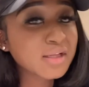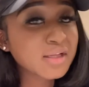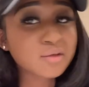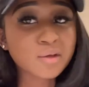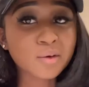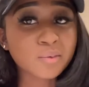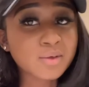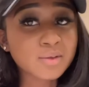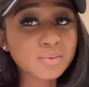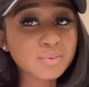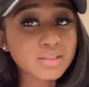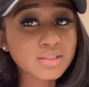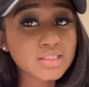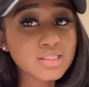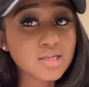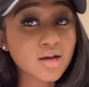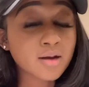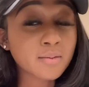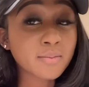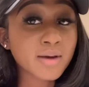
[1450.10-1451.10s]
Don't want to really
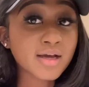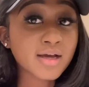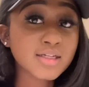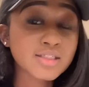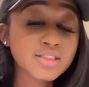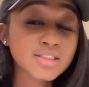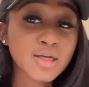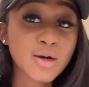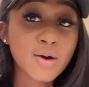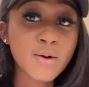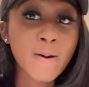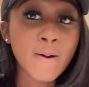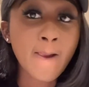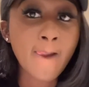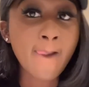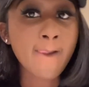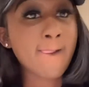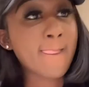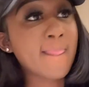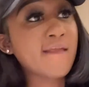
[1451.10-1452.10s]
talk about it. So
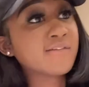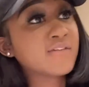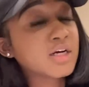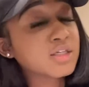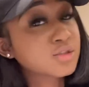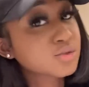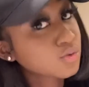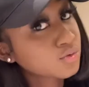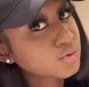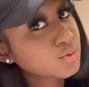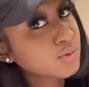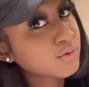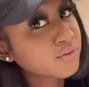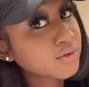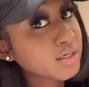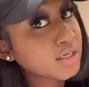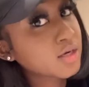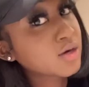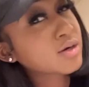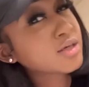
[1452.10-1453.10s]
if I do do a
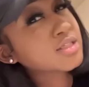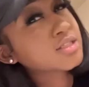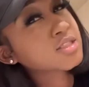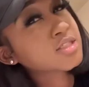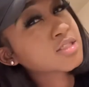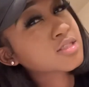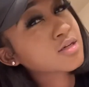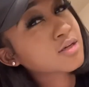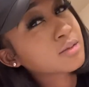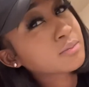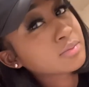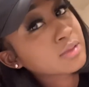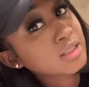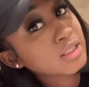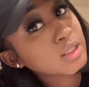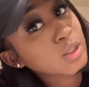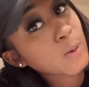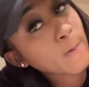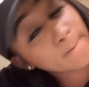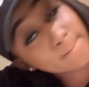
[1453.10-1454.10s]
video on it, it's just gonna
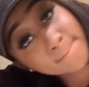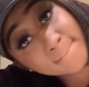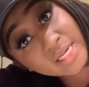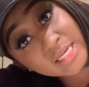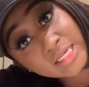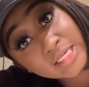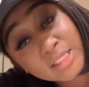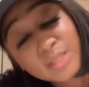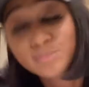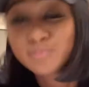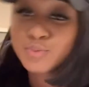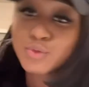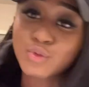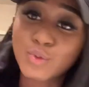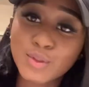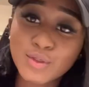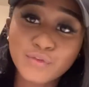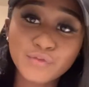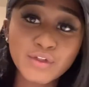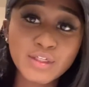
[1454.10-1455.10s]
be me
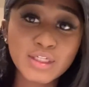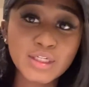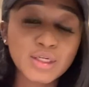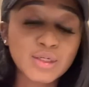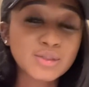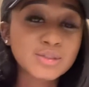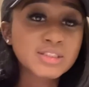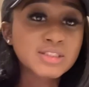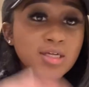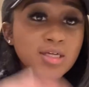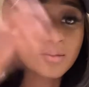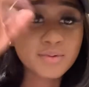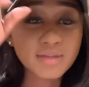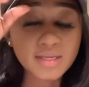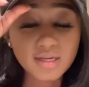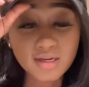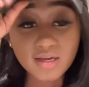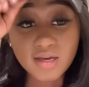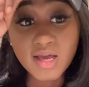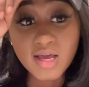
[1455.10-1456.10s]
doing a video. So
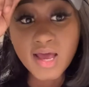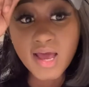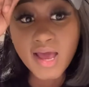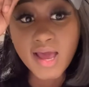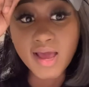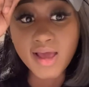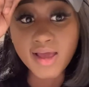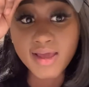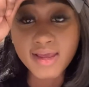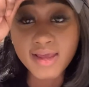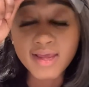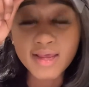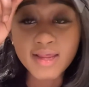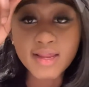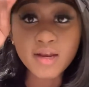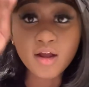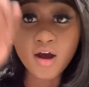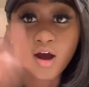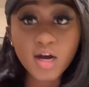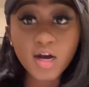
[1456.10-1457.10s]
yeah,
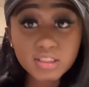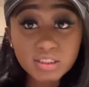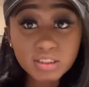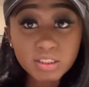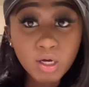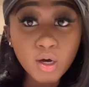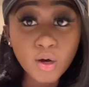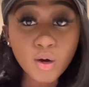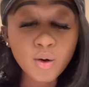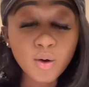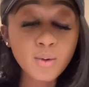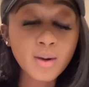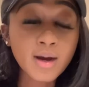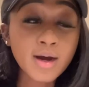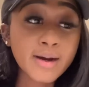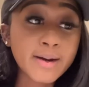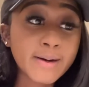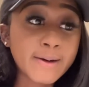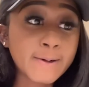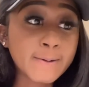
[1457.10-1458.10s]
and also,
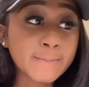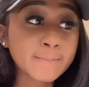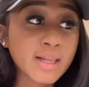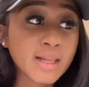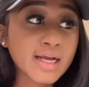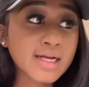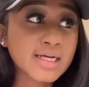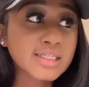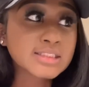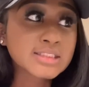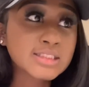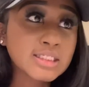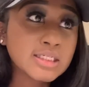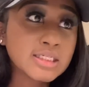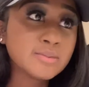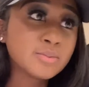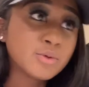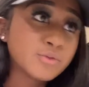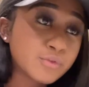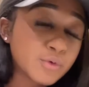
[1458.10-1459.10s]
um, like I
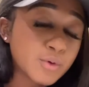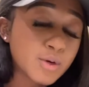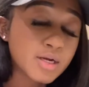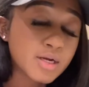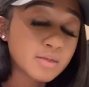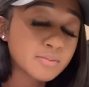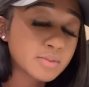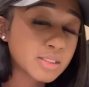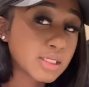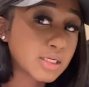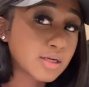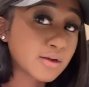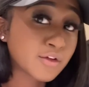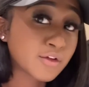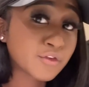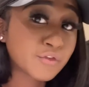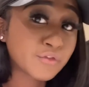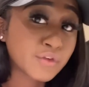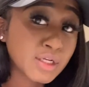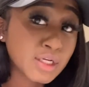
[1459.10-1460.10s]
said before in the beginning of
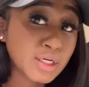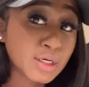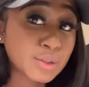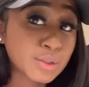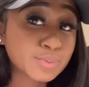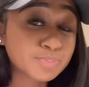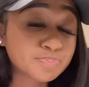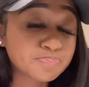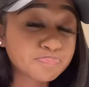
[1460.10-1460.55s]
the video,